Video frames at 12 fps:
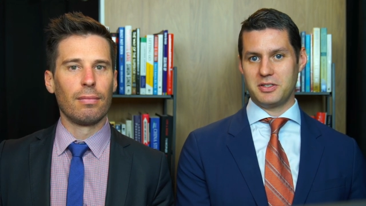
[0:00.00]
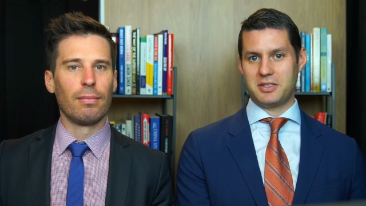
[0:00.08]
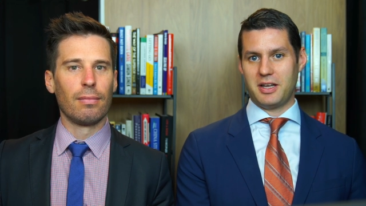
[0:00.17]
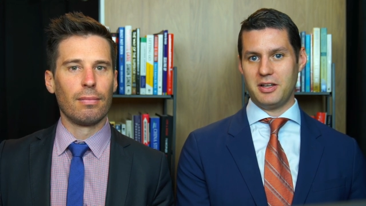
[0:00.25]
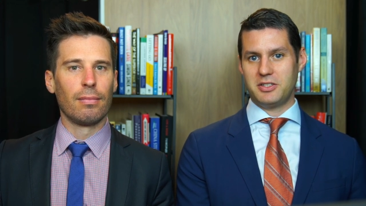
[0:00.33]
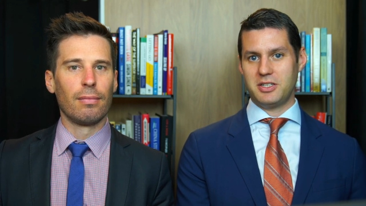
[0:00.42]

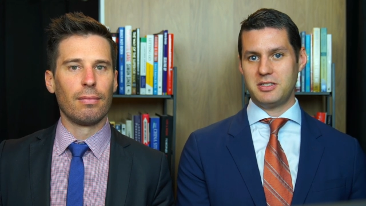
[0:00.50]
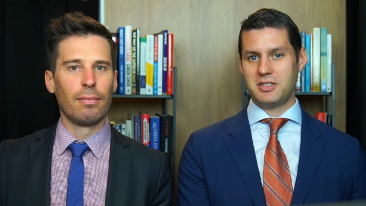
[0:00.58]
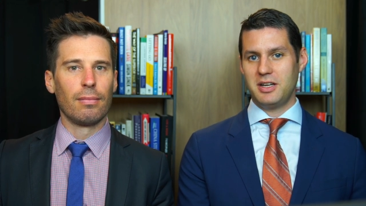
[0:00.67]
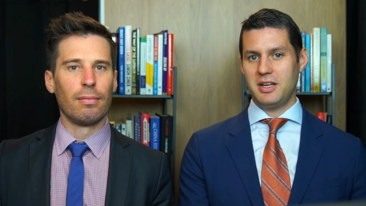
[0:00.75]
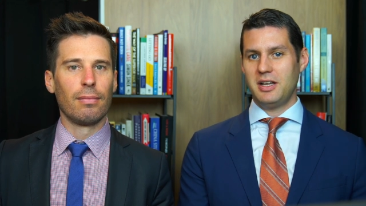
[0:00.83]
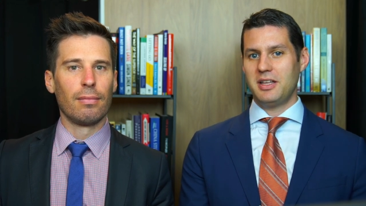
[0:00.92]
Speaker 1: intelligence,
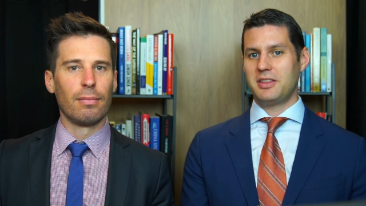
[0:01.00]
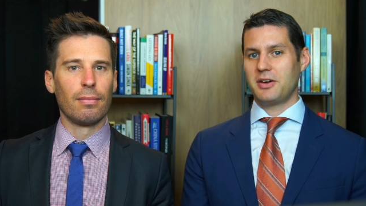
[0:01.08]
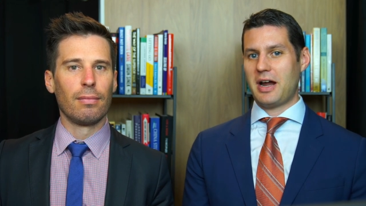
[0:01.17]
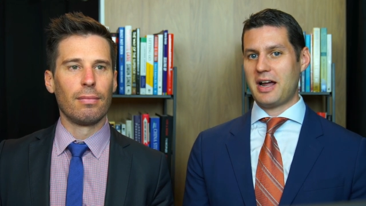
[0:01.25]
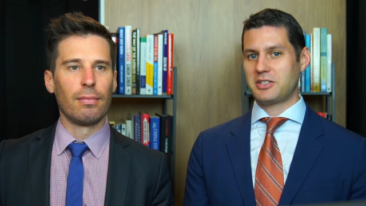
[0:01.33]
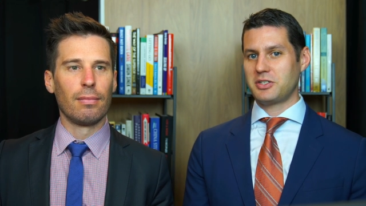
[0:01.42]

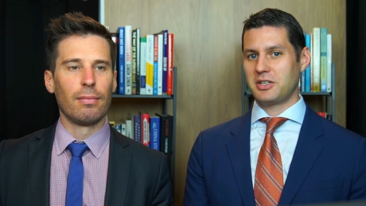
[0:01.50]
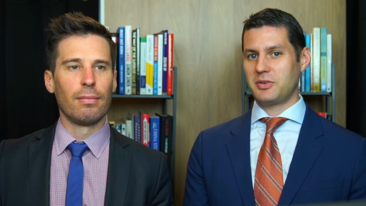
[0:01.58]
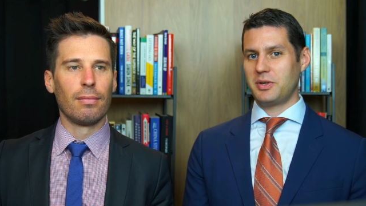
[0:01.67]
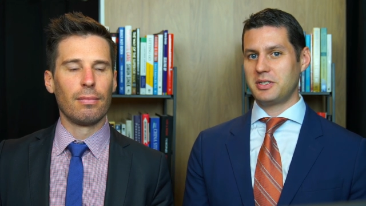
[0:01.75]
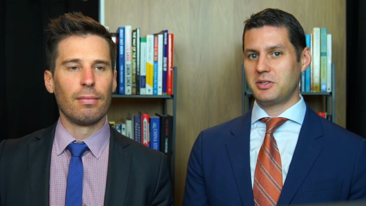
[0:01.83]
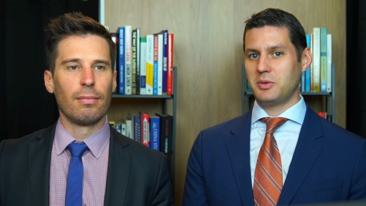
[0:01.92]
they're actually
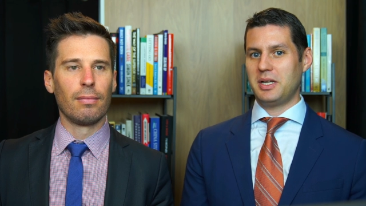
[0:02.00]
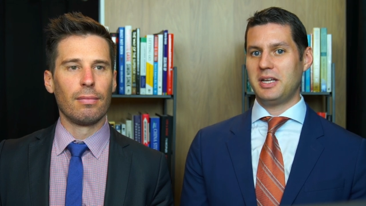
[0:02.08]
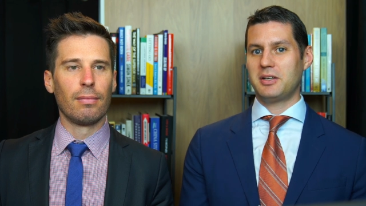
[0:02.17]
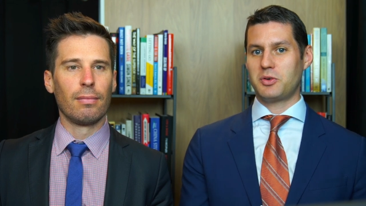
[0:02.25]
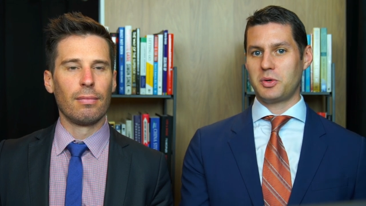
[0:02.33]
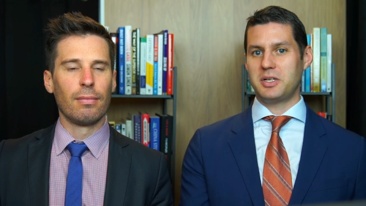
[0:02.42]
going to
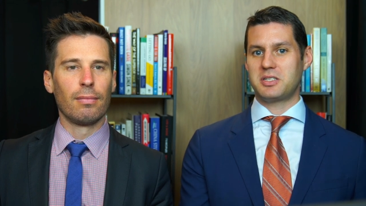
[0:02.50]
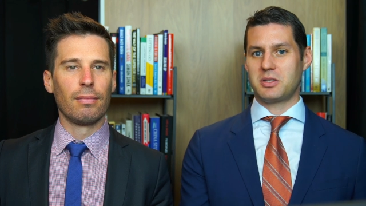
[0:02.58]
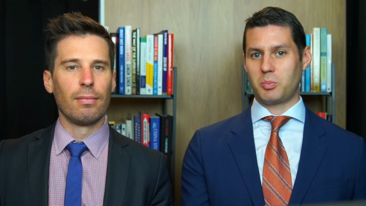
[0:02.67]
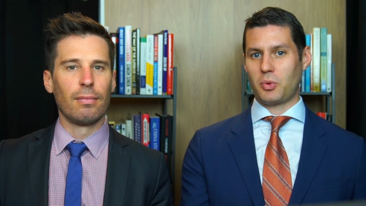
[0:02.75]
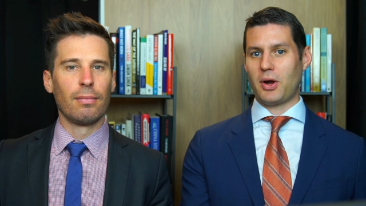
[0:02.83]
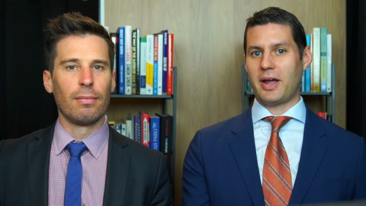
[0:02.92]
increase the
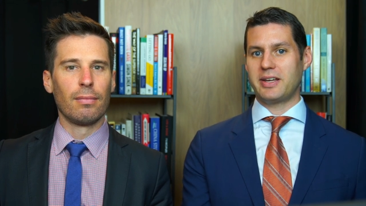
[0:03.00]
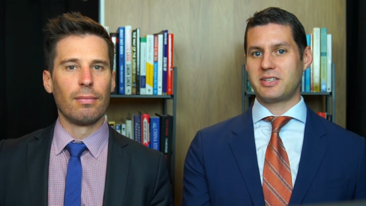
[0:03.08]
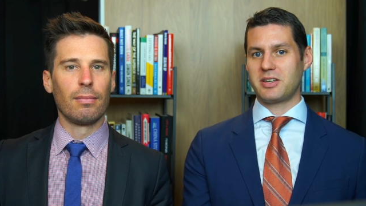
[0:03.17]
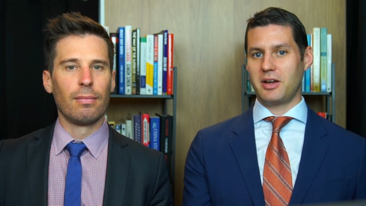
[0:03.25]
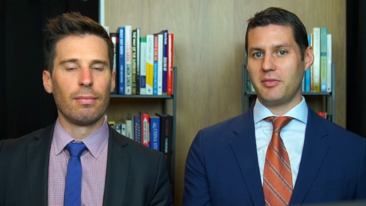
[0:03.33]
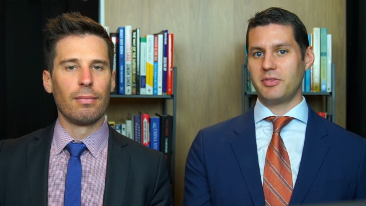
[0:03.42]

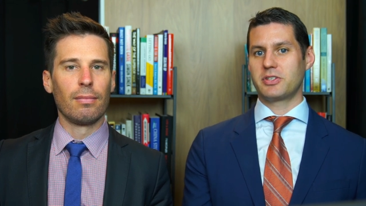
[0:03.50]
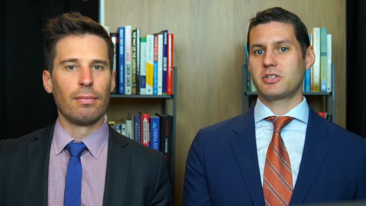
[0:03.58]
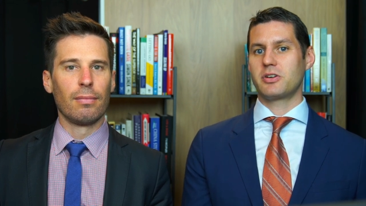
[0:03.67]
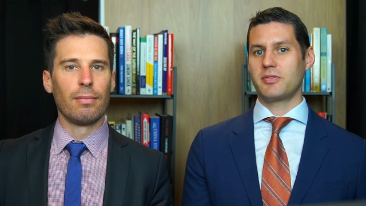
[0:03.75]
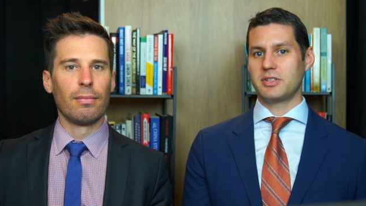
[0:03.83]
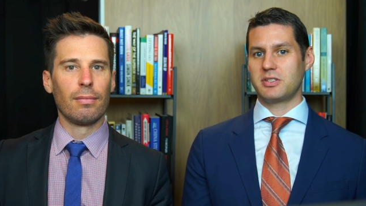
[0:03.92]
price of the
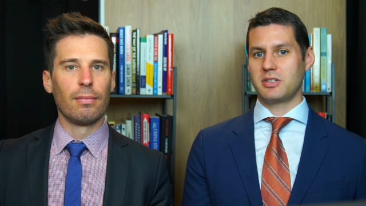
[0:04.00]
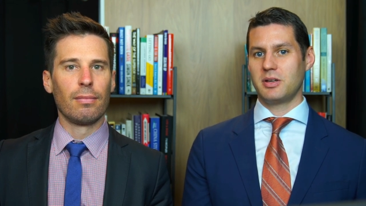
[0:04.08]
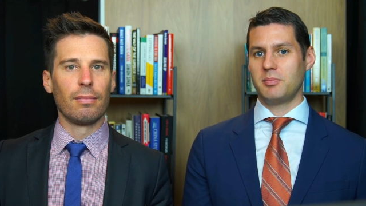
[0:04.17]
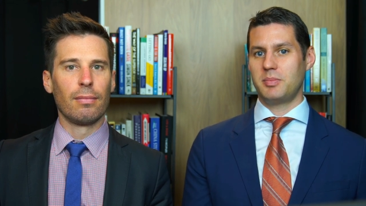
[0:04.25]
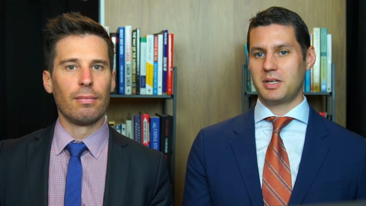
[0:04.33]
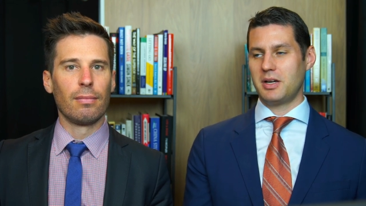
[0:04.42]
service
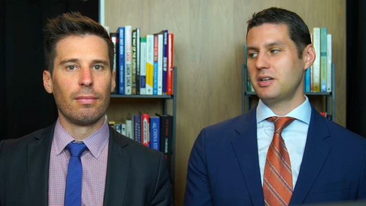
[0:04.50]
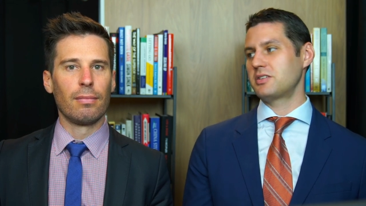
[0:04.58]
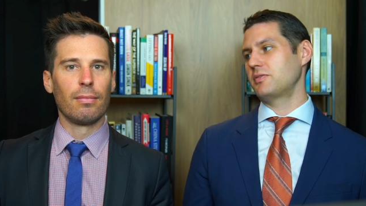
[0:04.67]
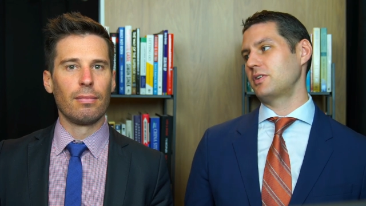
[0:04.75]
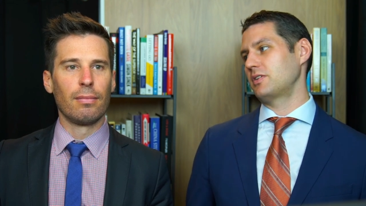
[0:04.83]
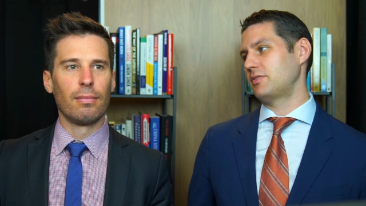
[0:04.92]
because
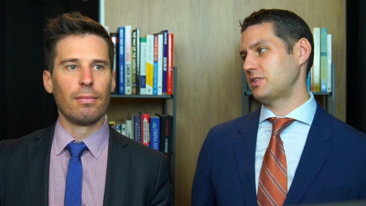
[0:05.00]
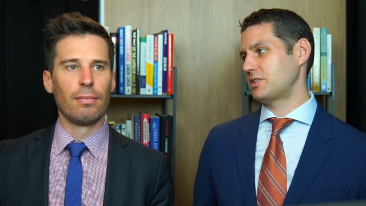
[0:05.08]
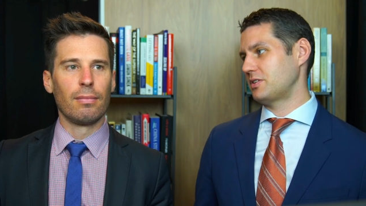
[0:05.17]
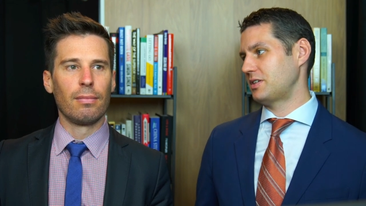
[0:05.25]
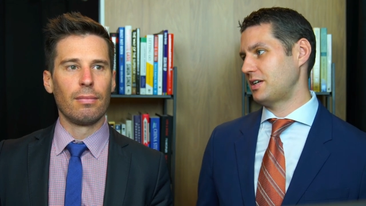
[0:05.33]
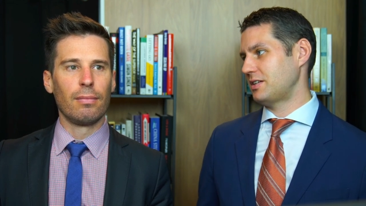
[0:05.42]
of
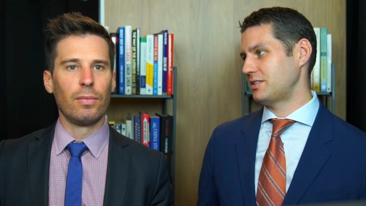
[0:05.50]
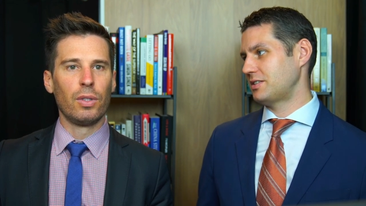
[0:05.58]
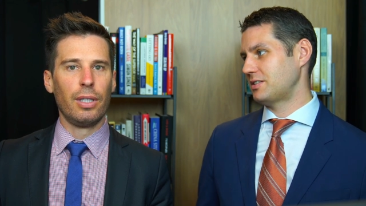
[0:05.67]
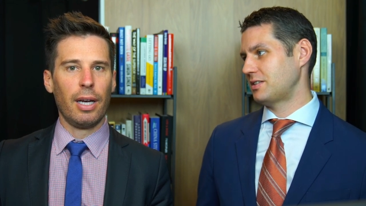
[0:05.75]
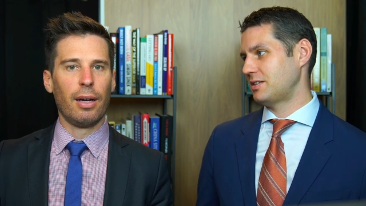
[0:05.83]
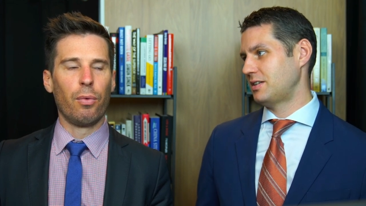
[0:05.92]
artificial intelligence.
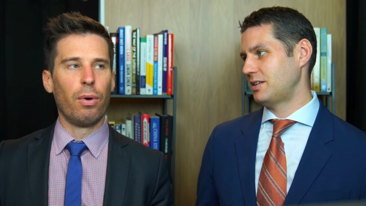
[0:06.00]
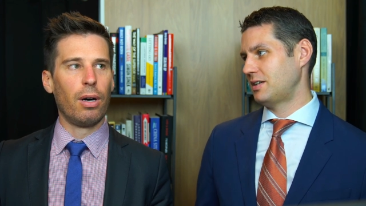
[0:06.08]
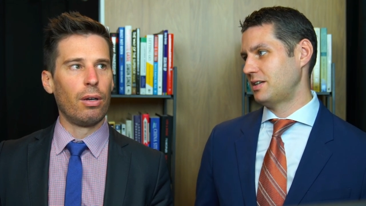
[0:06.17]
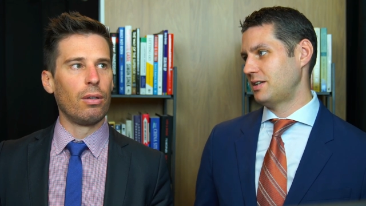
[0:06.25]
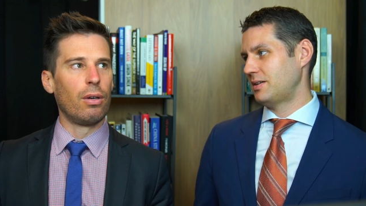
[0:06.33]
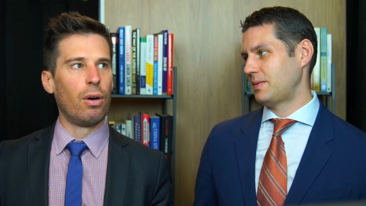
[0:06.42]
Speaker 2: Yeah,
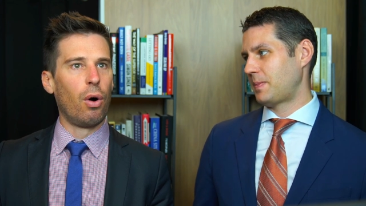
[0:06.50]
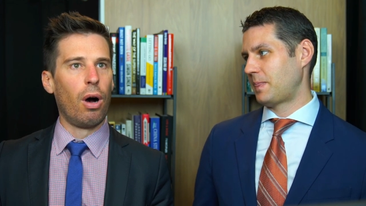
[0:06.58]
well,